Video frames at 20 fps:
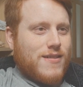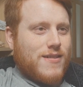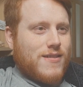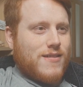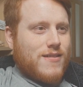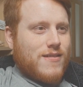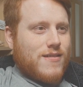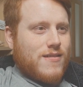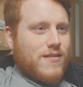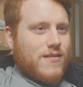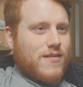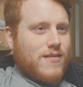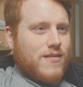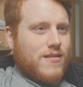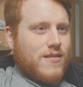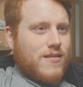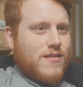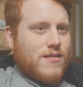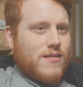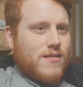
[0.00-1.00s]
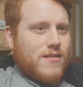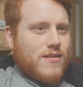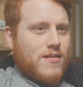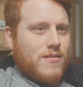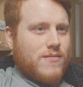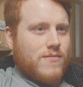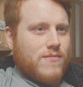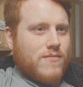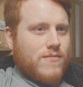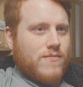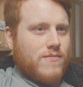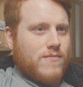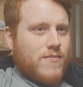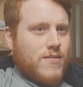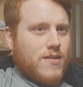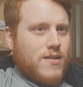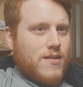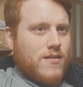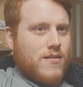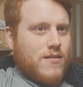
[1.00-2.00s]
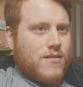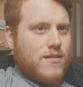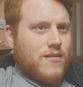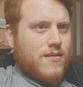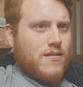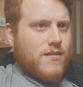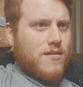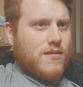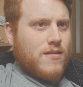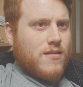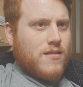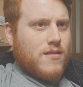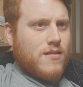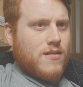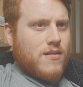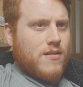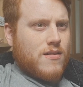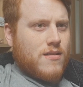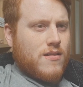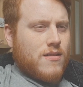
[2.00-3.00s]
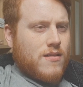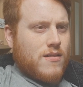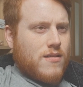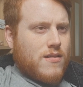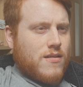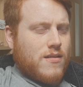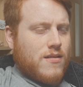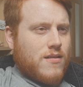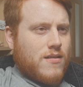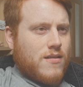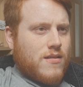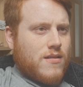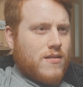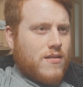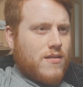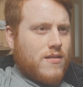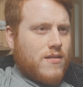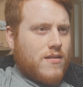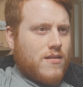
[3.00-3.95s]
No one is speaking in this clip.